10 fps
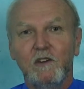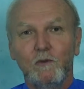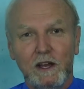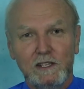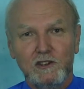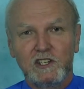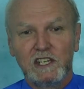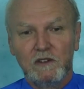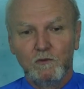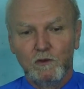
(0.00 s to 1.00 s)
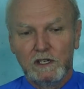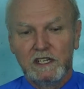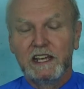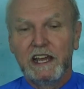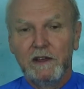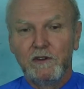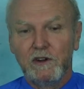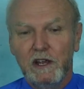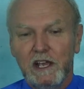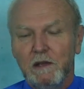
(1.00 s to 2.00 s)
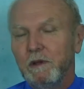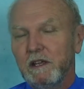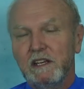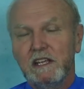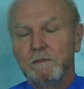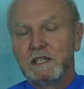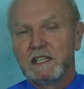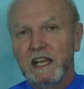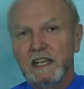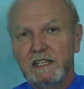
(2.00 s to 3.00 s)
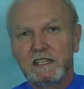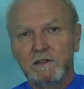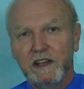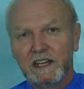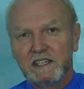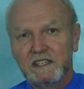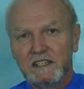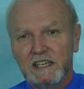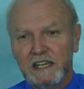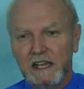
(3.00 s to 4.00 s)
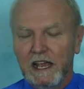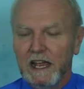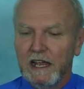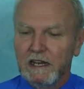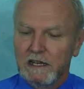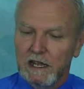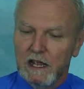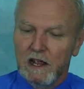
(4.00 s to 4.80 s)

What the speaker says: Rajasi would together be in deep states of ecstasy and